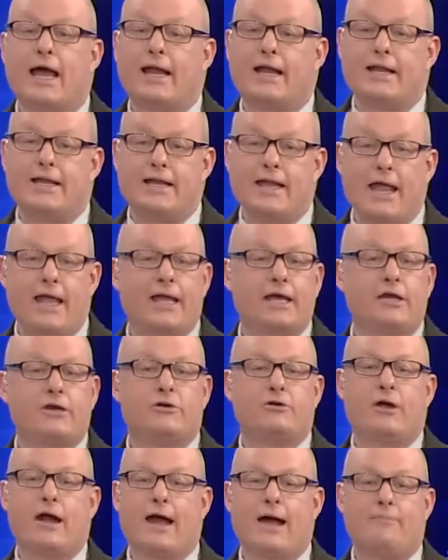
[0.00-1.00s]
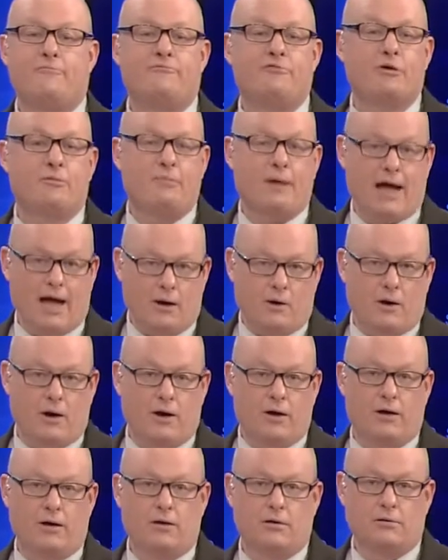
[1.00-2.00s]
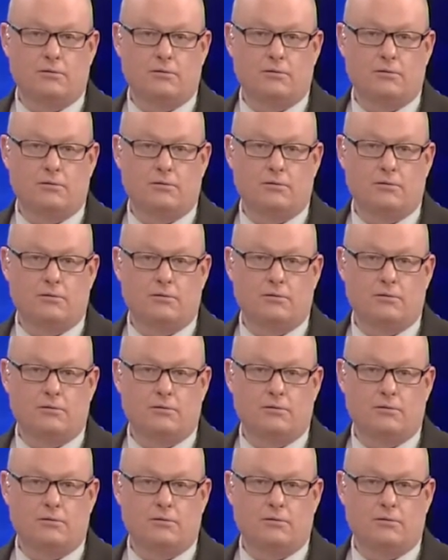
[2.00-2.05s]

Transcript: and a naked grab for power.